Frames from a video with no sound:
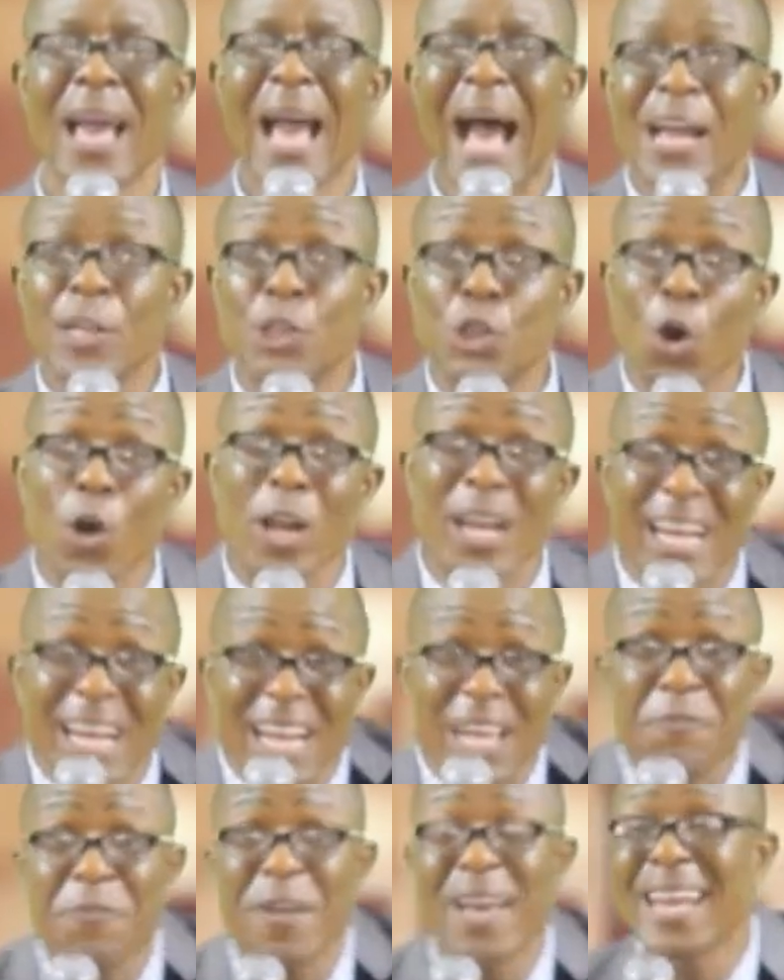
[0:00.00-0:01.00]
And so
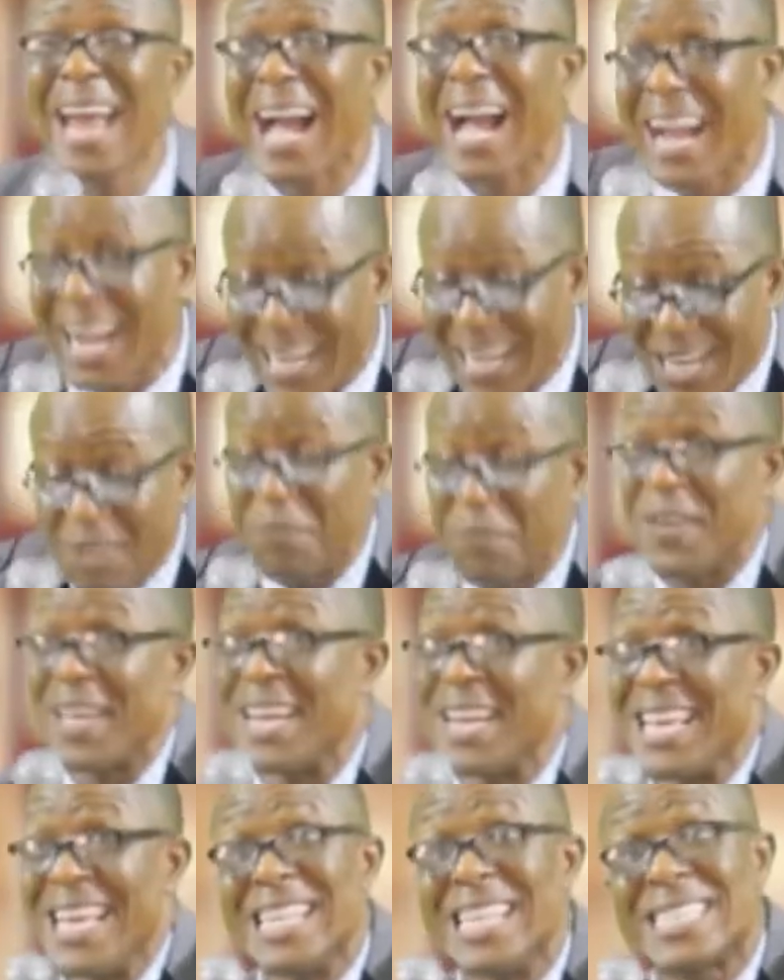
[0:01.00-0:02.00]
living and
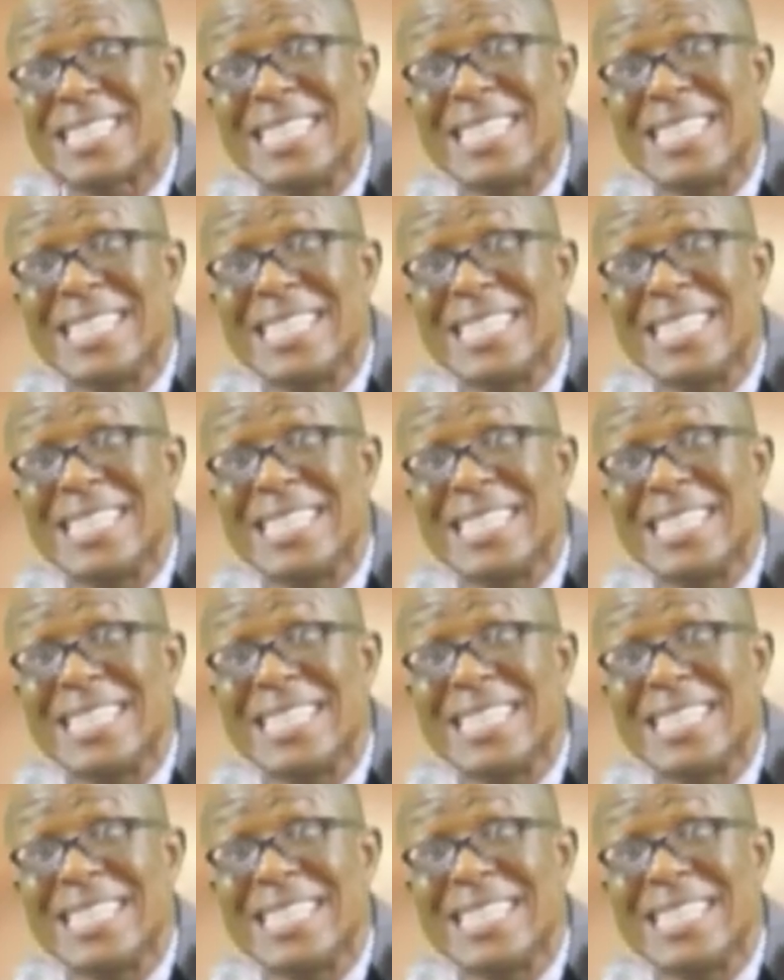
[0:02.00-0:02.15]
cleaving is